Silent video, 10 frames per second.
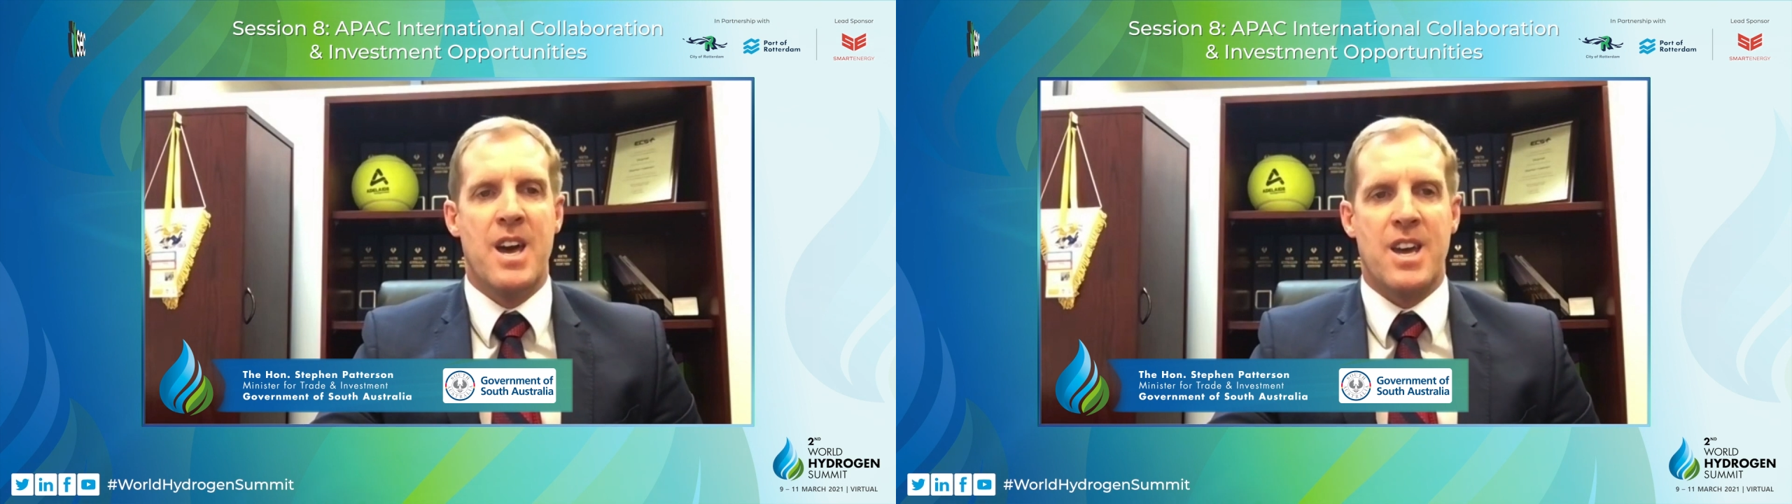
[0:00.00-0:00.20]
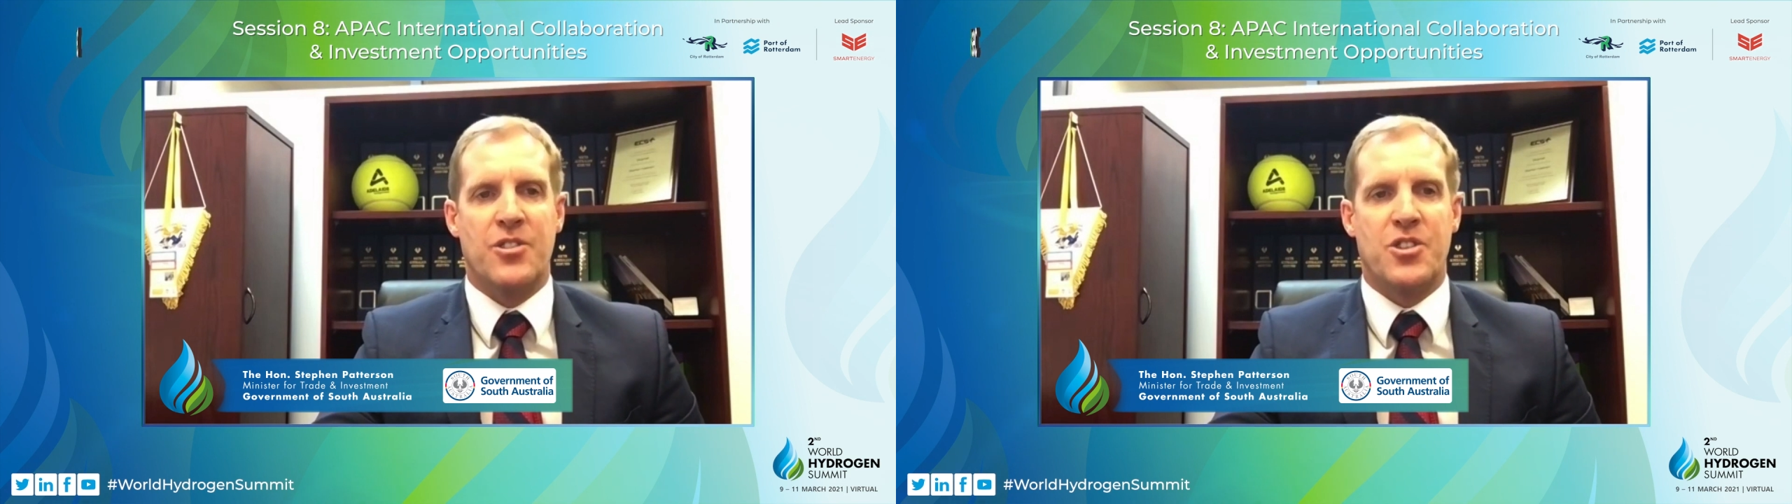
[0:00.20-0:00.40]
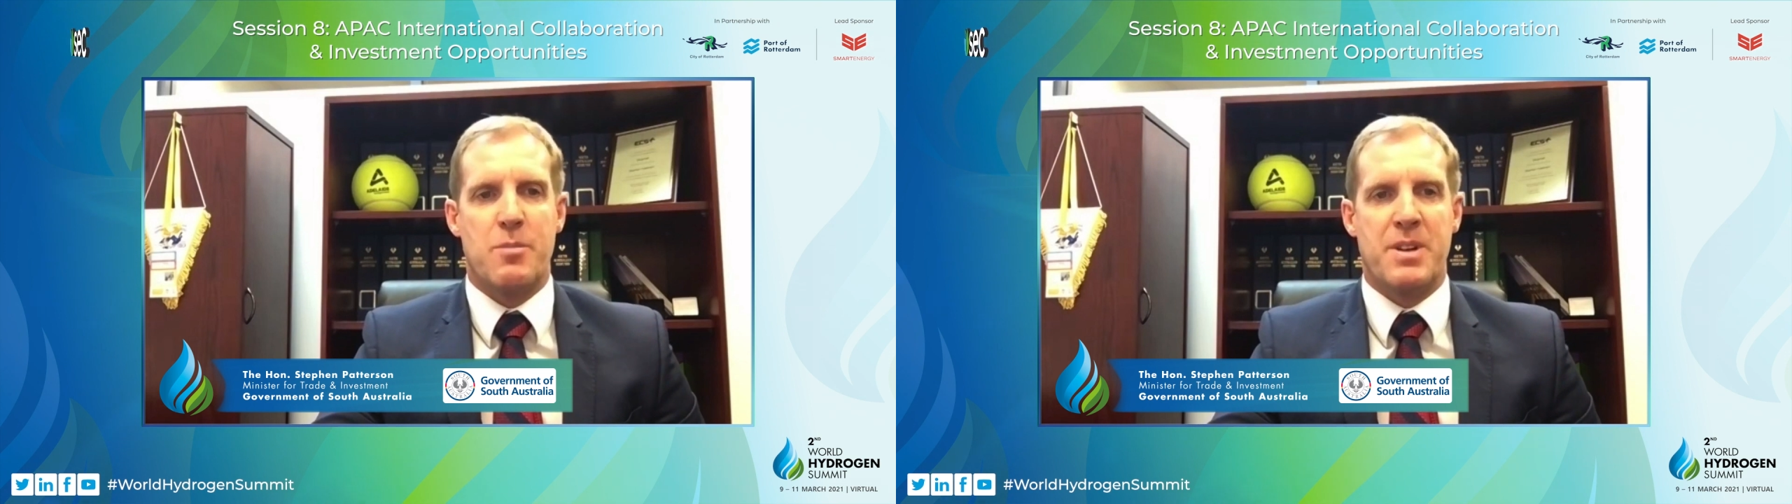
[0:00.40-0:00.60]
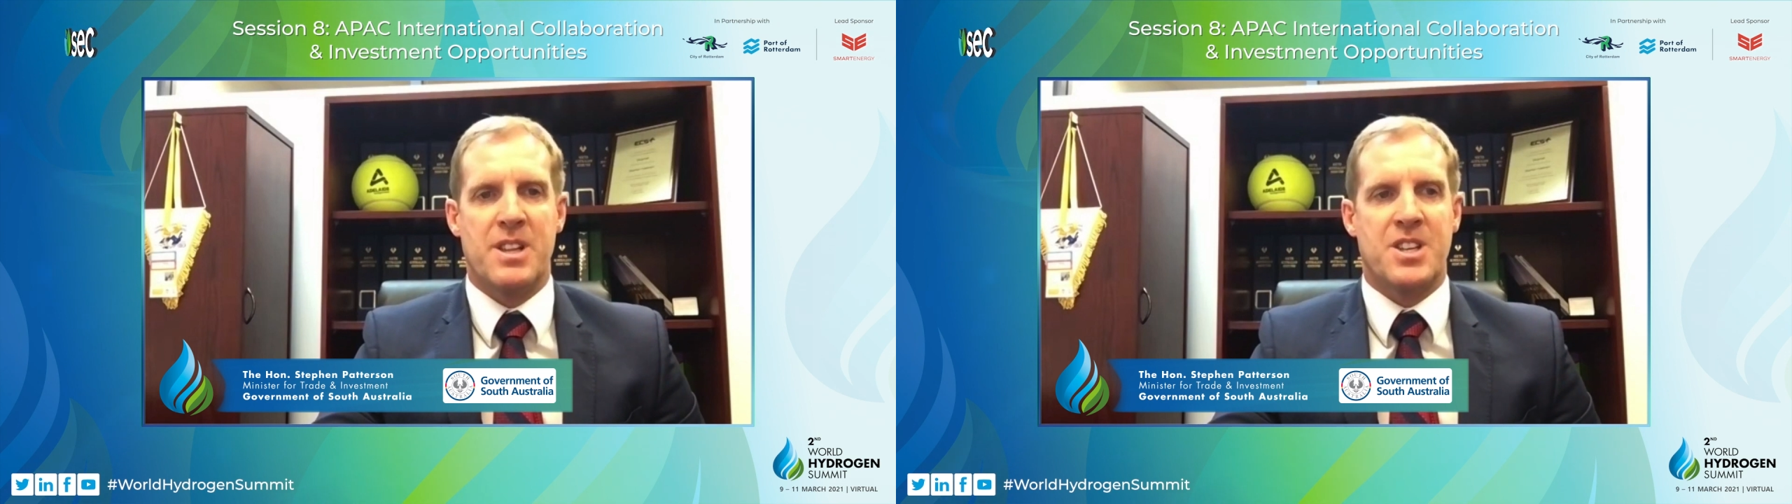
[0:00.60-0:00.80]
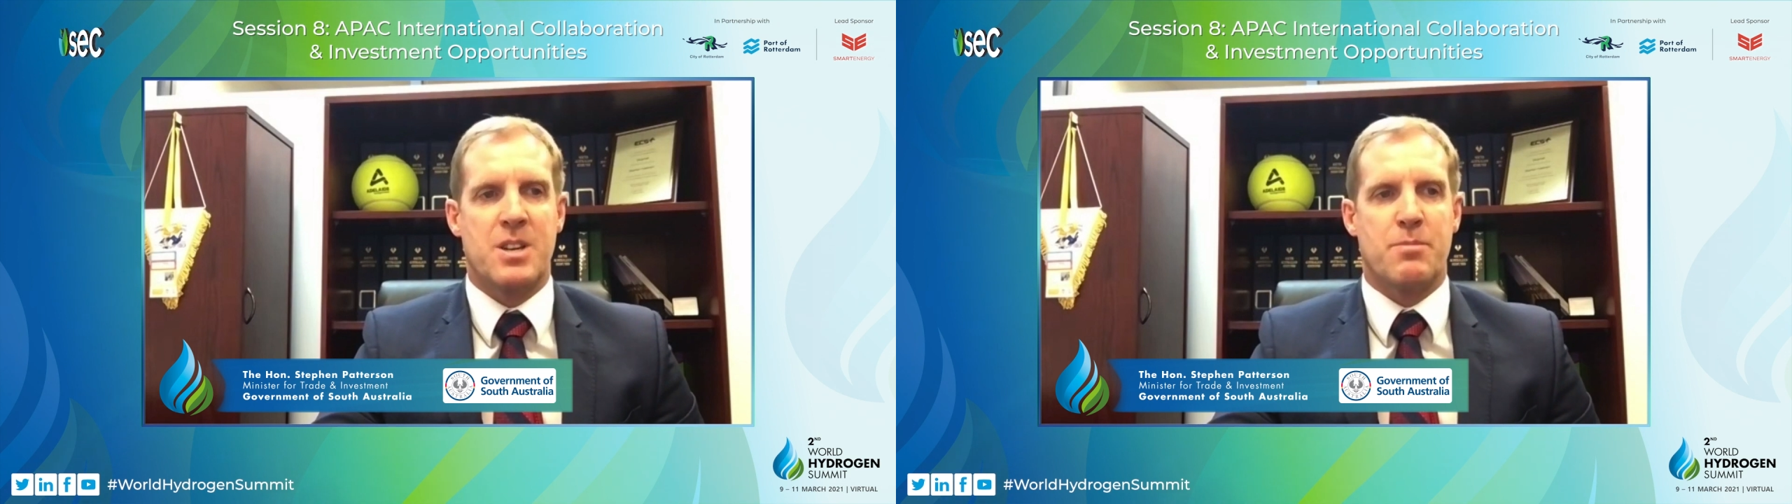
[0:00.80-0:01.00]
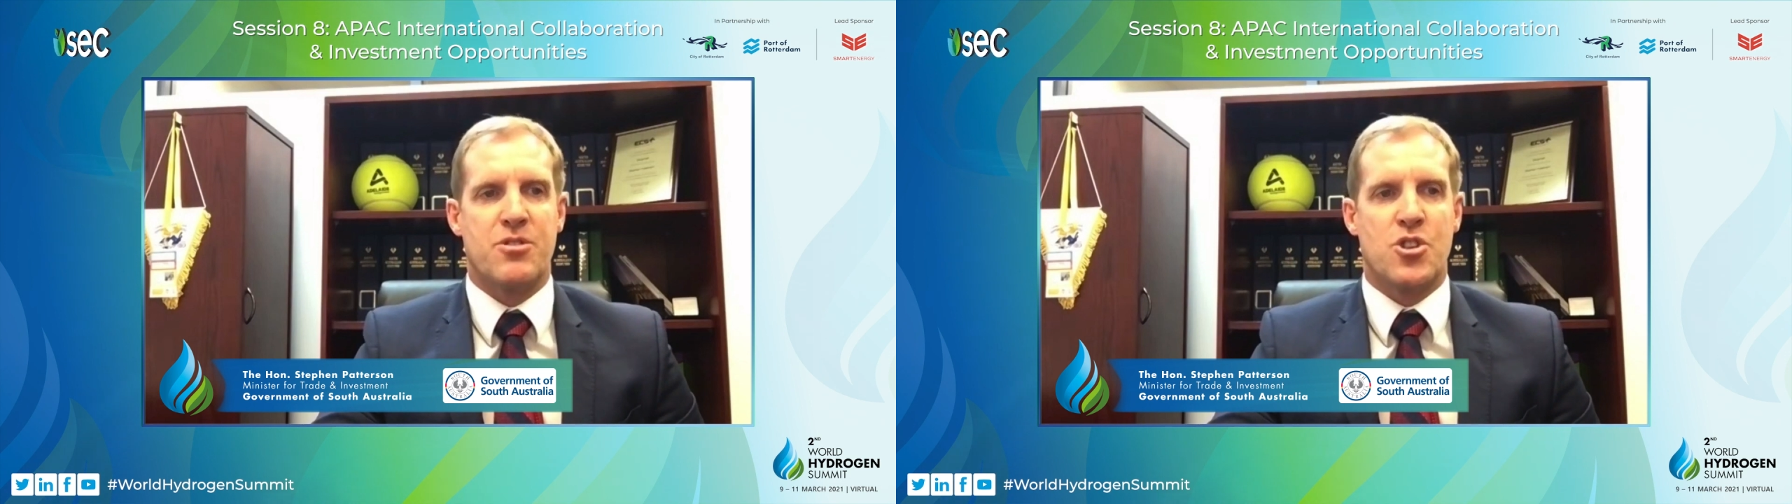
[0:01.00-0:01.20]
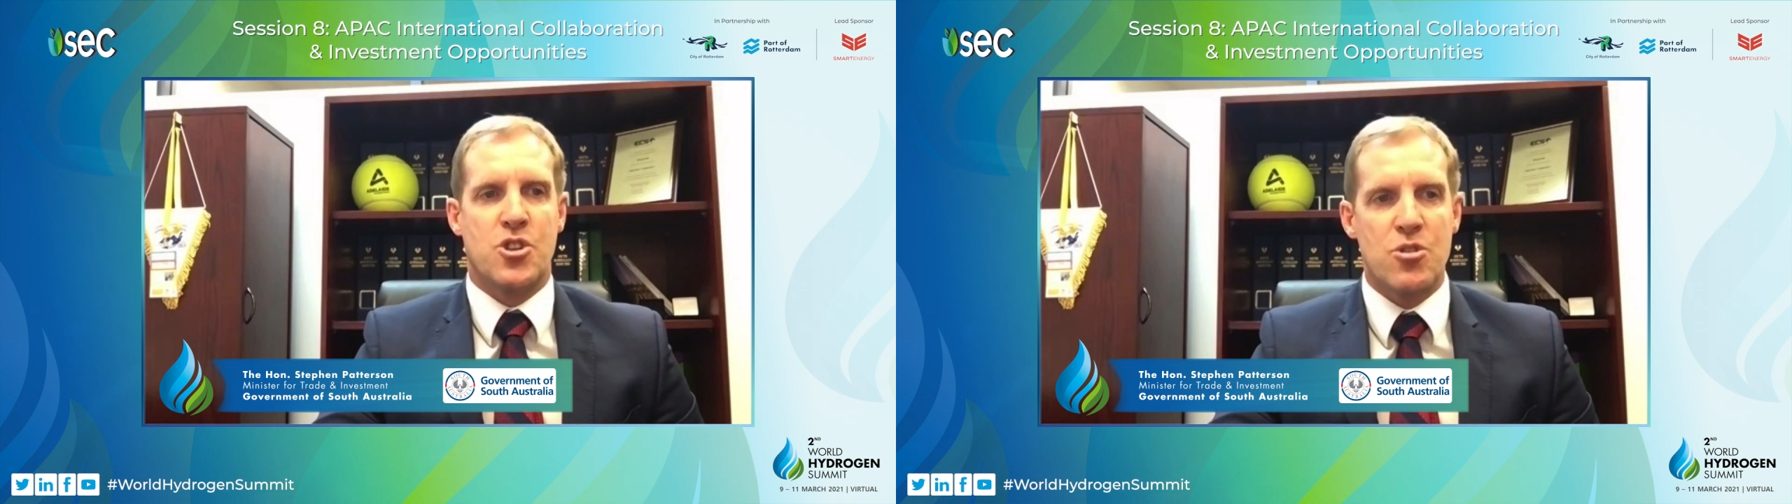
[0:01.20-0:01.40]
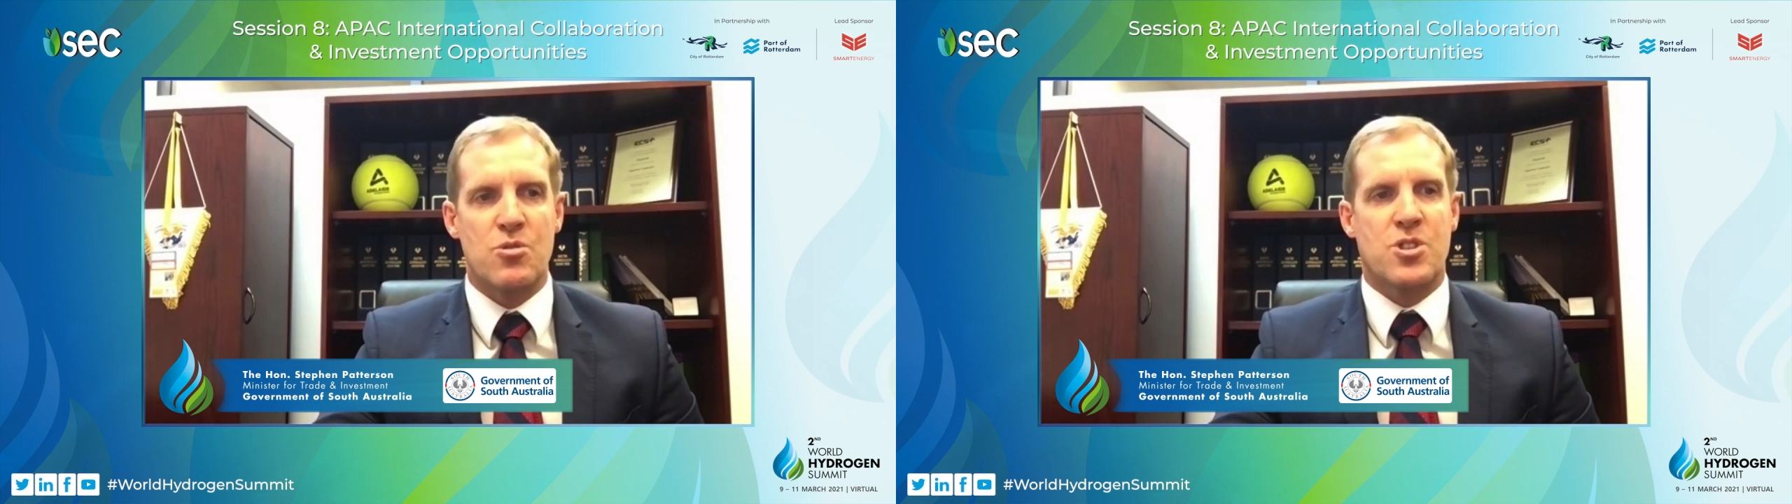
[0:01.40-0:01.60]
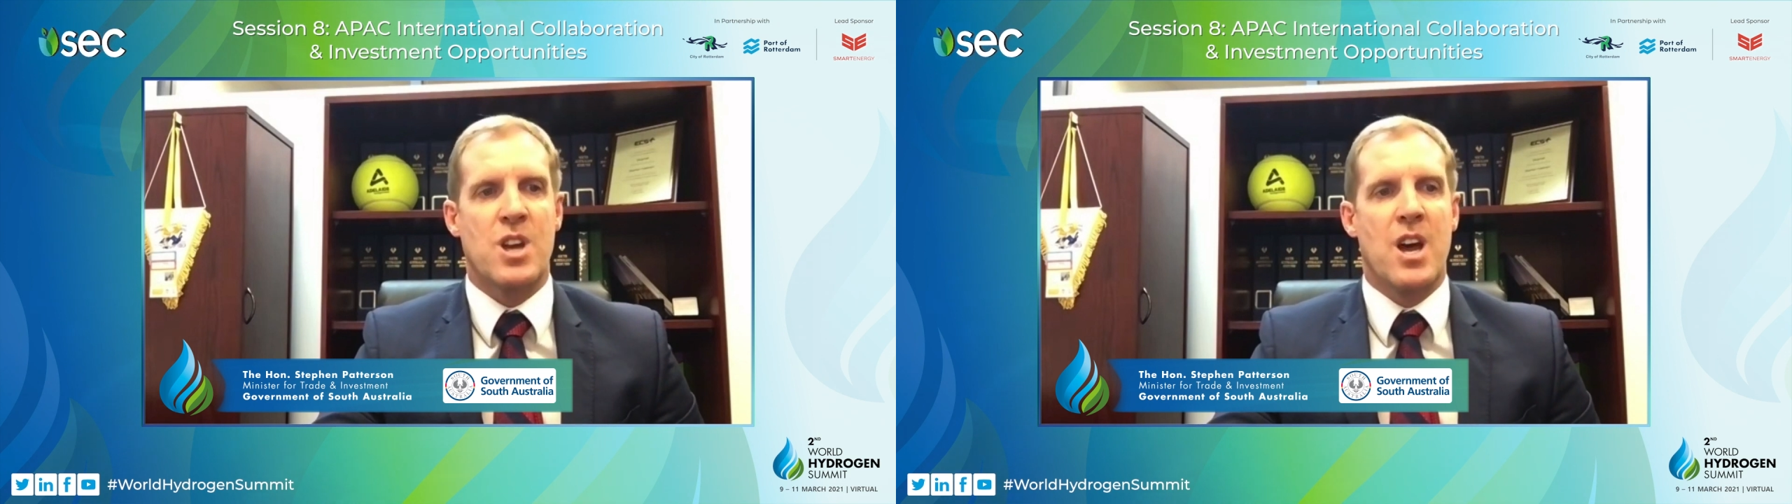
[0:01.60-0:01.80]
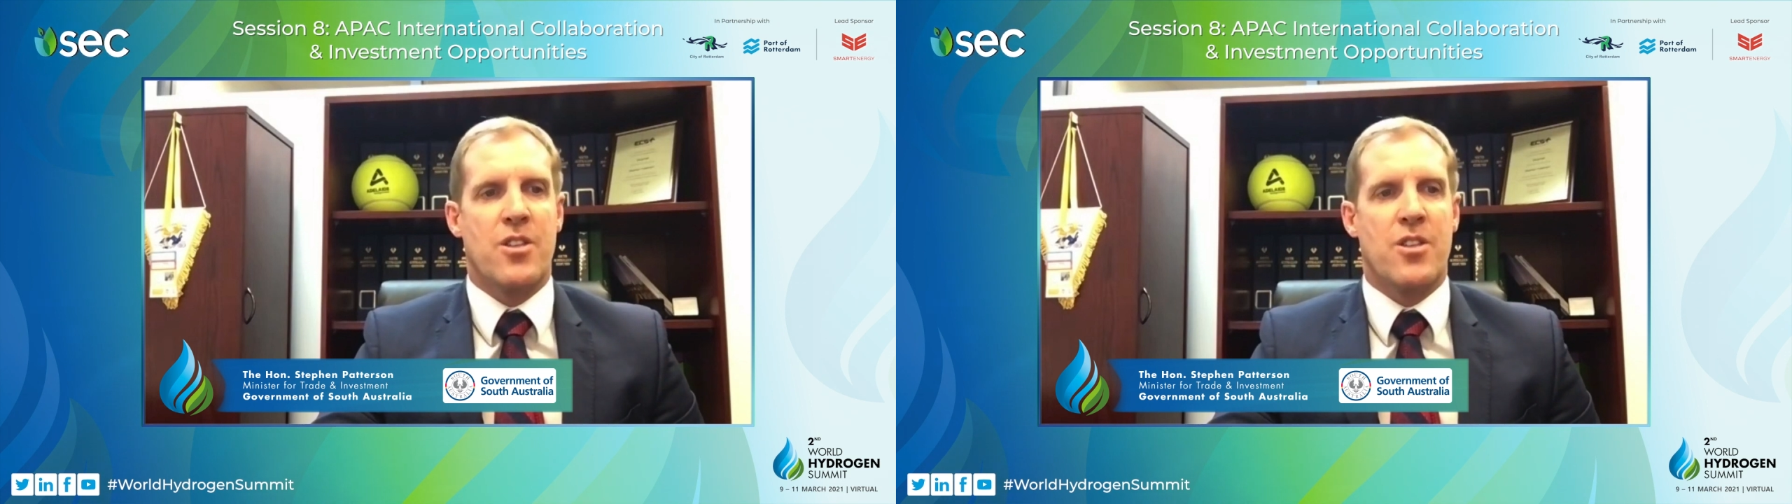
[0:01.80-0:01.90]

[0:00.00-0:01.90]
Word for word: is the ability to produce